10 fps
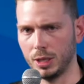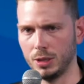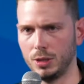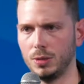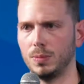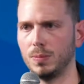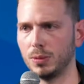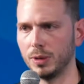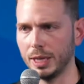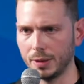you
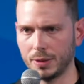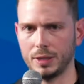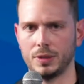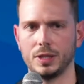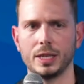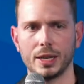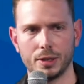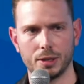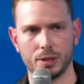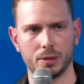bring things
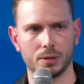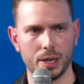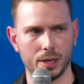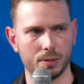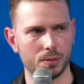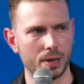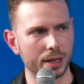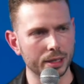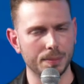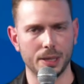together and, and
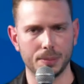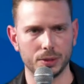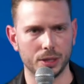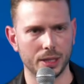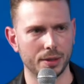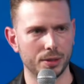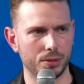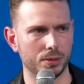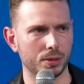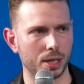rally people together
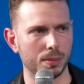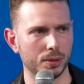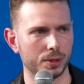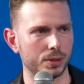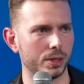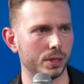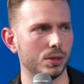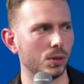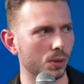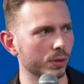to accomplish the
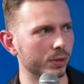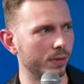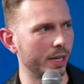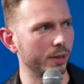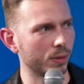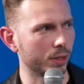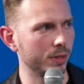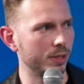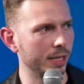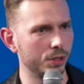goals of that
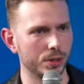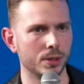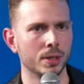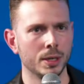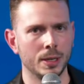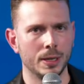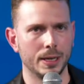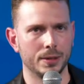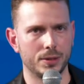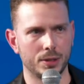organization?
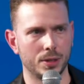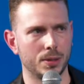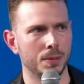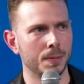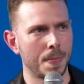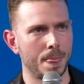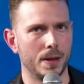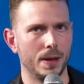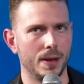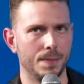And so
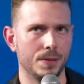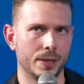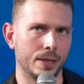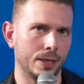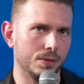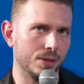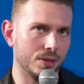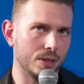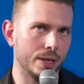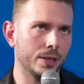I think
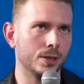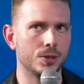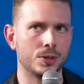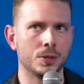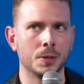designers,